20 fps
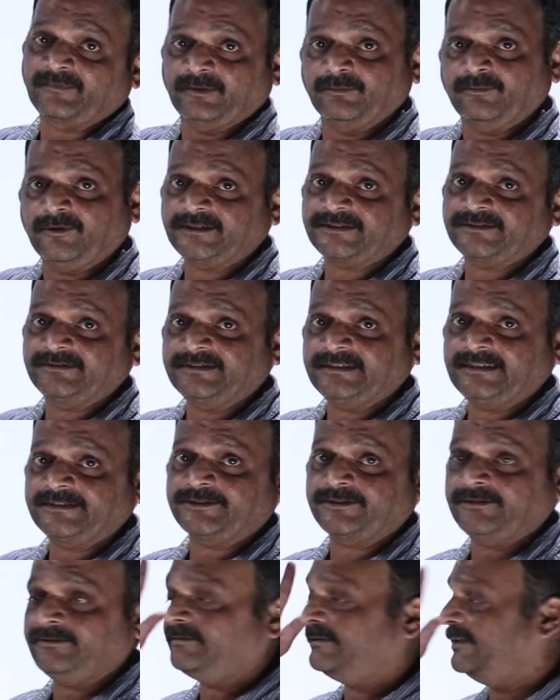positive
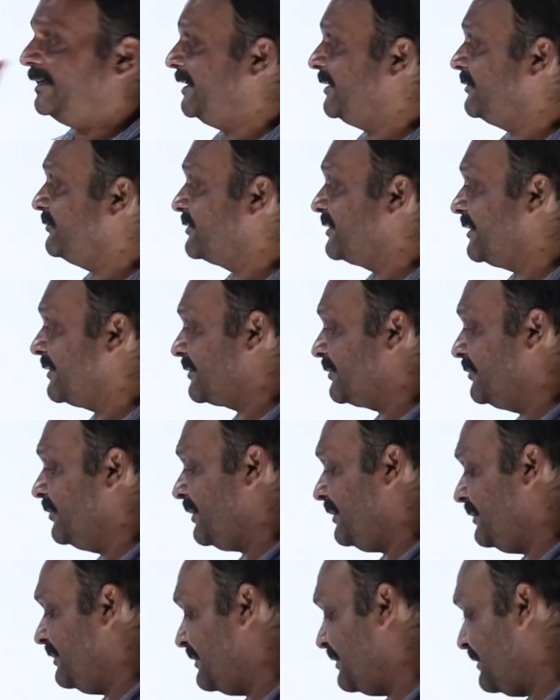charge to negative charge.
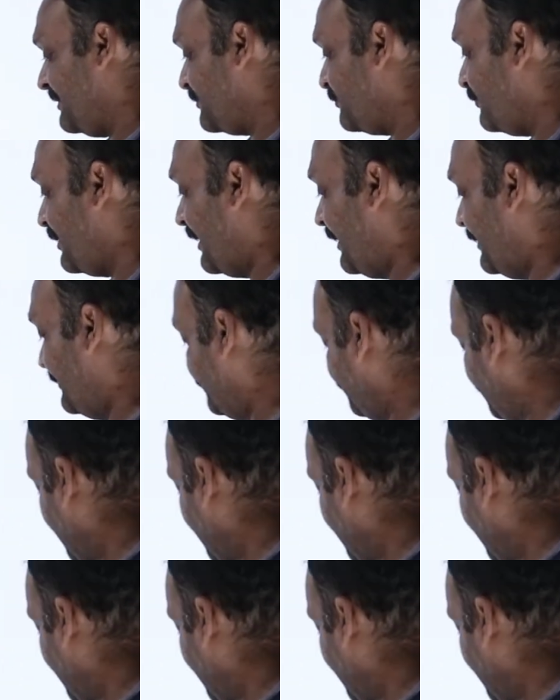Okay, this is one